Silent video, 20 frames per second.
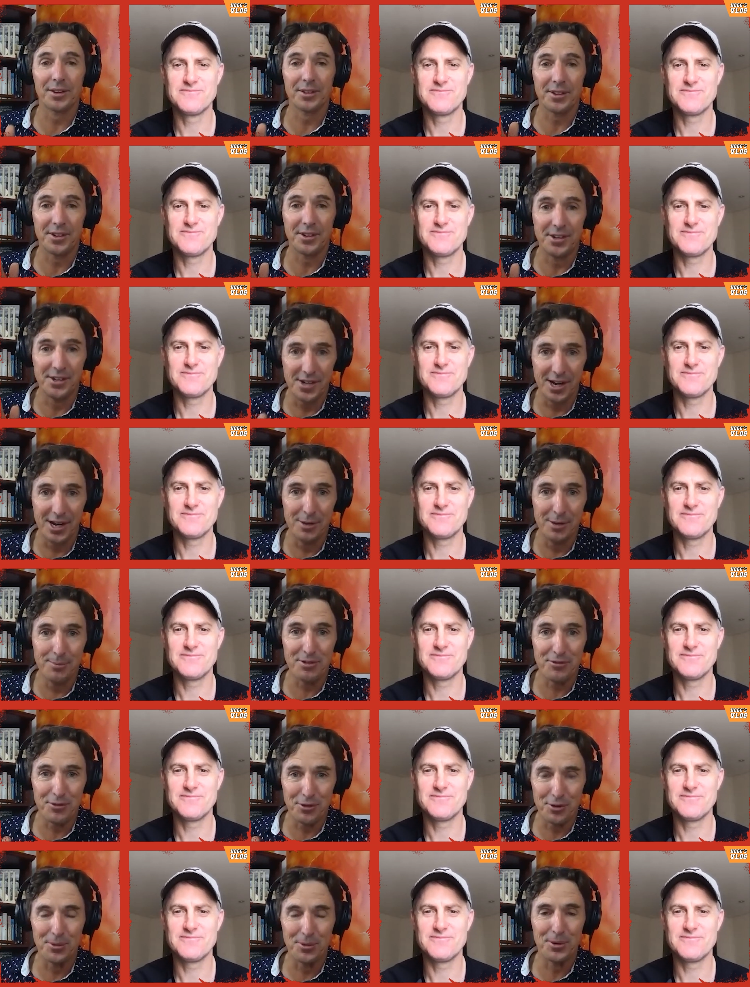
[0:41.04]
Speaker 1: to know
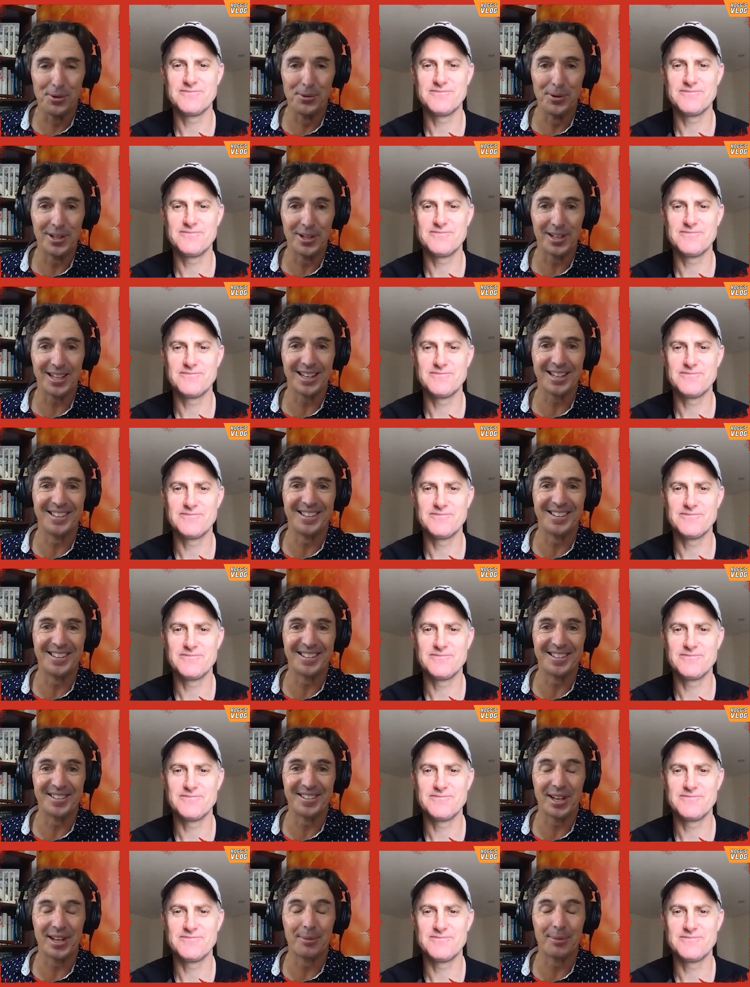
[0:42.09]
before we really get into
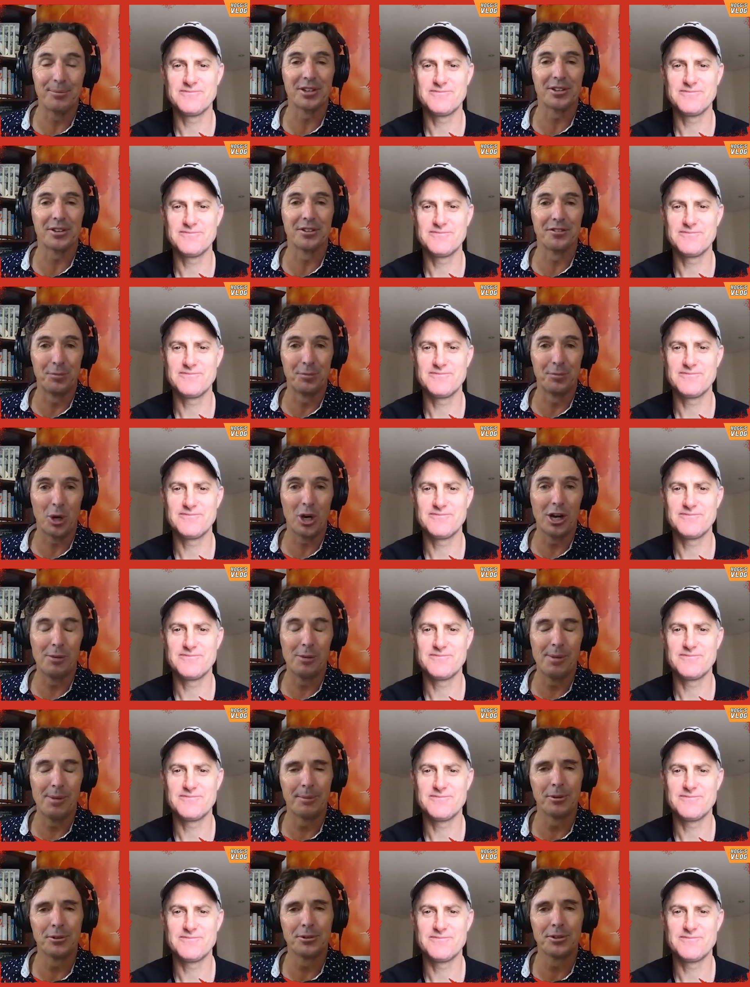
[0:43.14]
the subject of bio
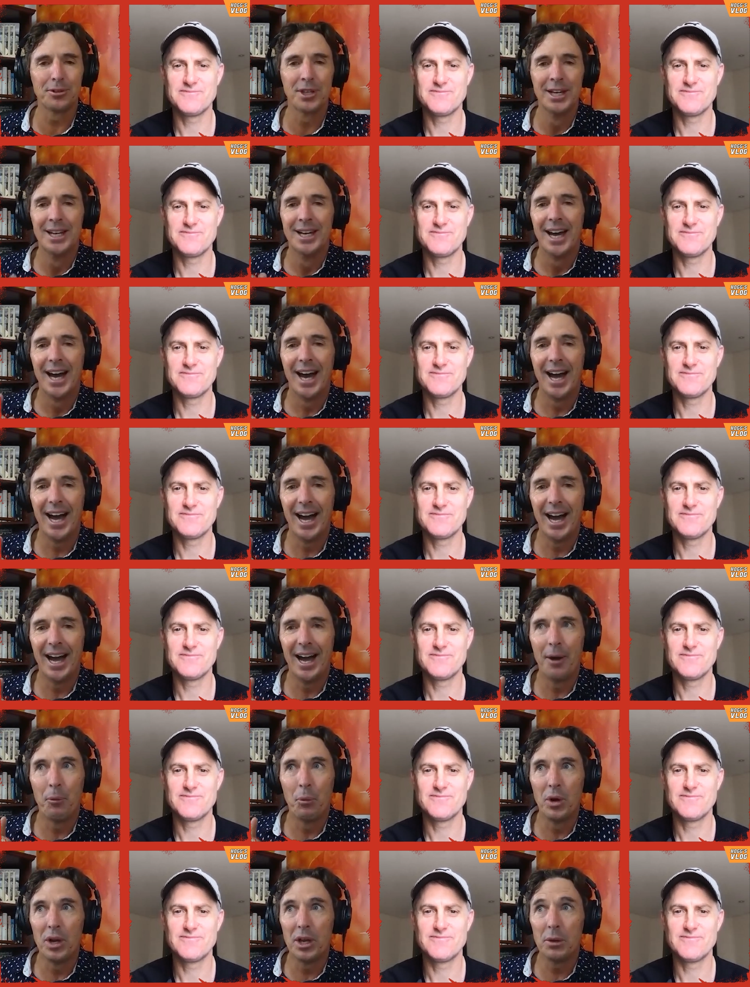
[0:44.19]
bubbles.
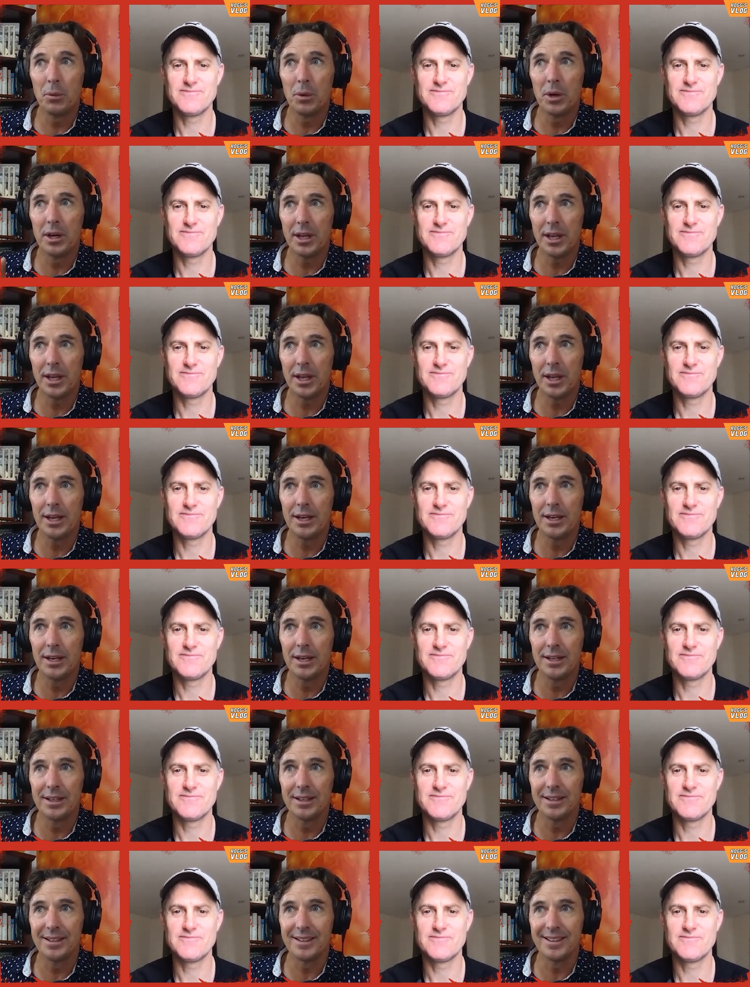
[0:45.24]
Uh, we were in
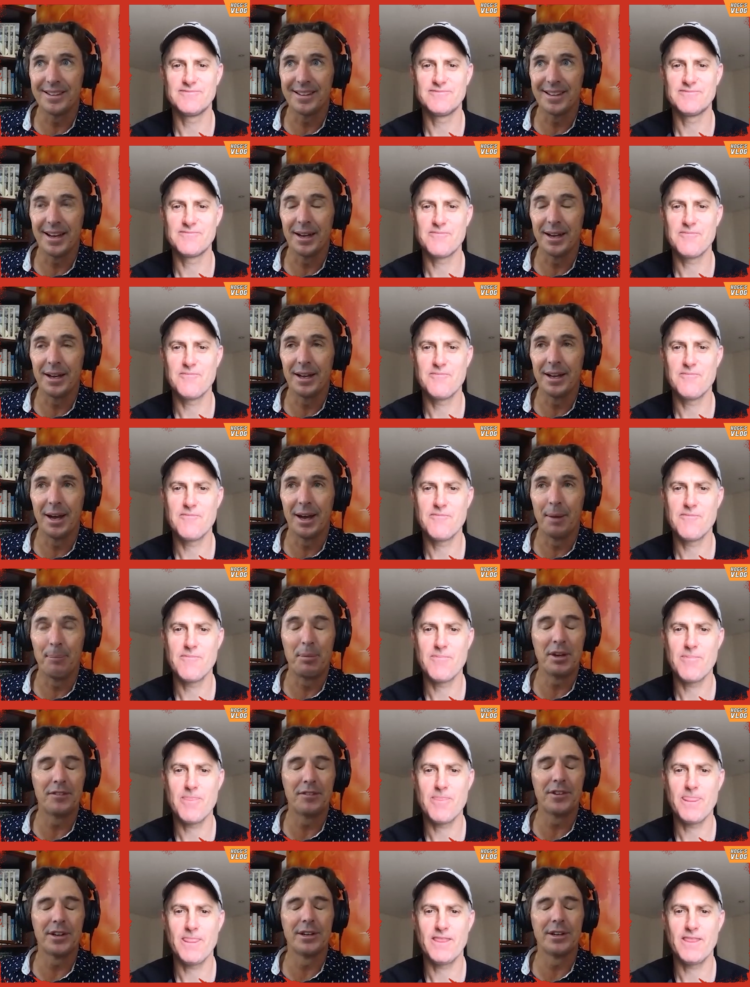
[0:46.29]
a, a
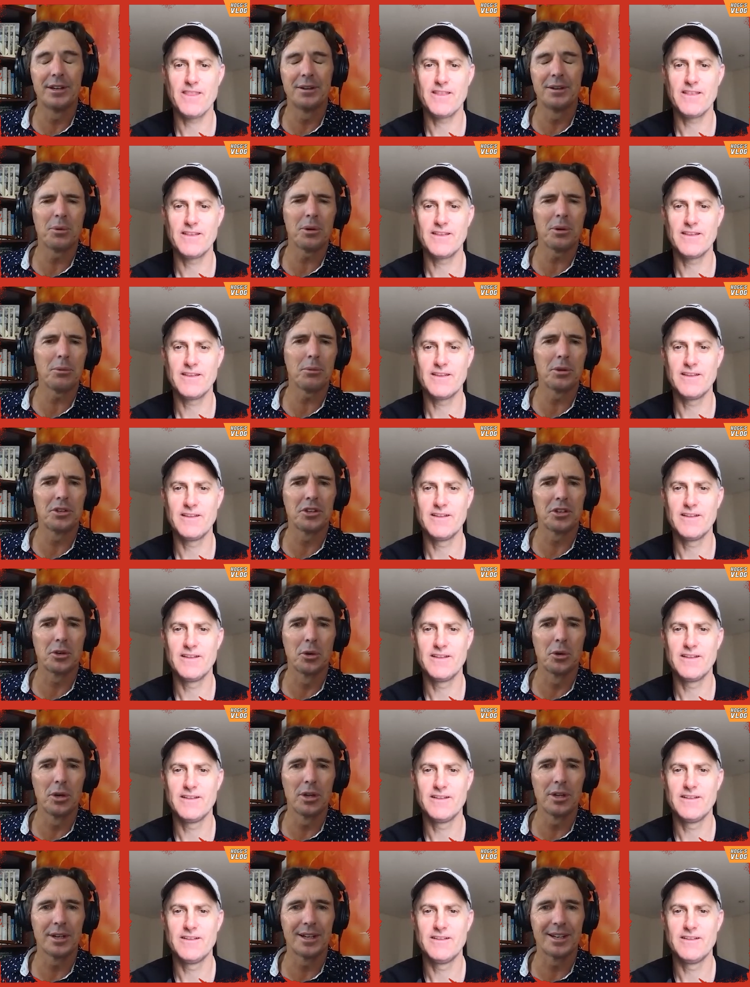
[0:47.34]
bit of a, what would you
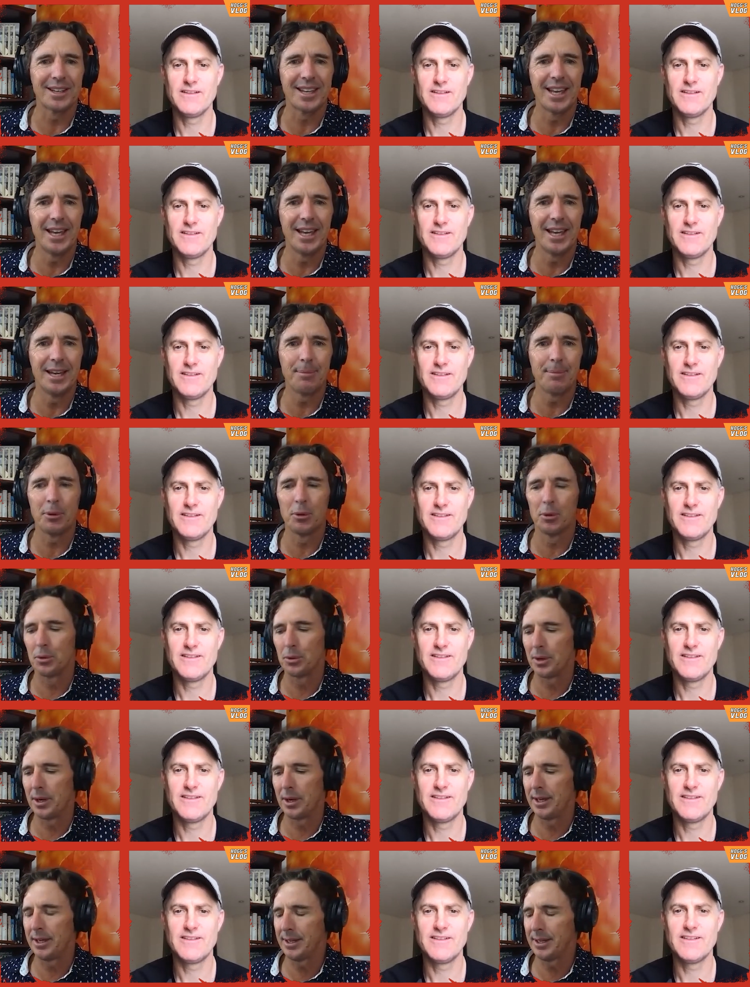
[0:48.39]
call it? A camp
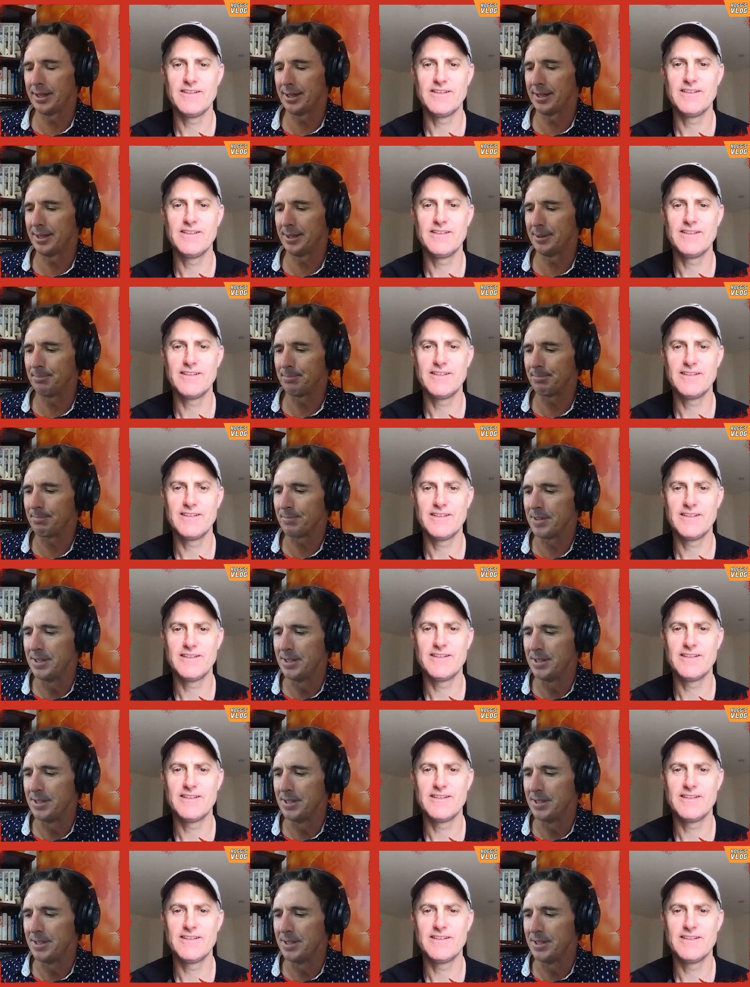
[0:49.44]
or a, um,